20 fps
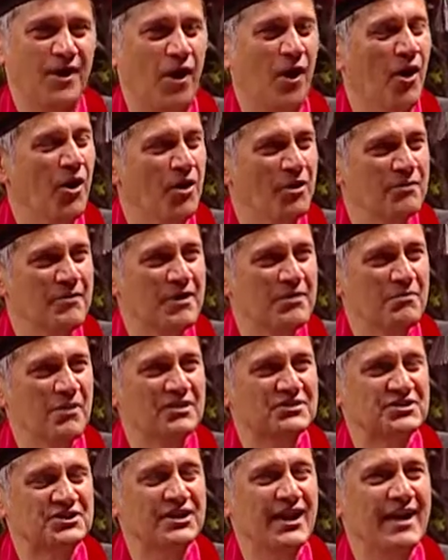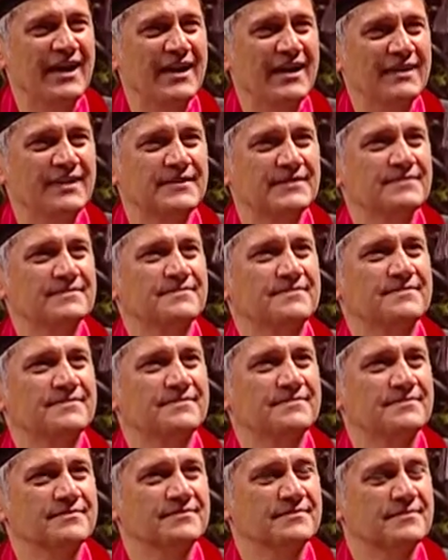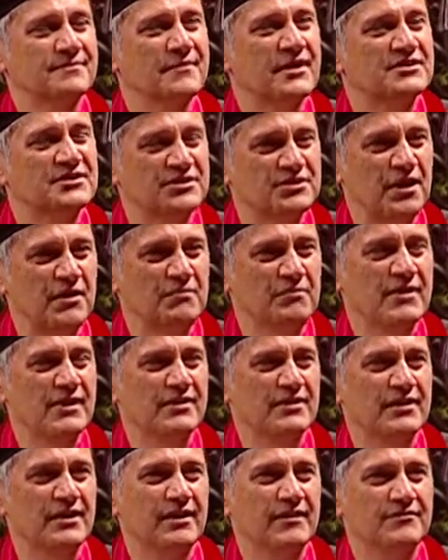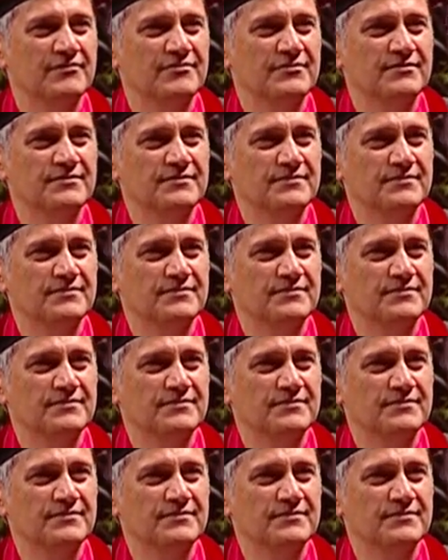All men must die, but some men live.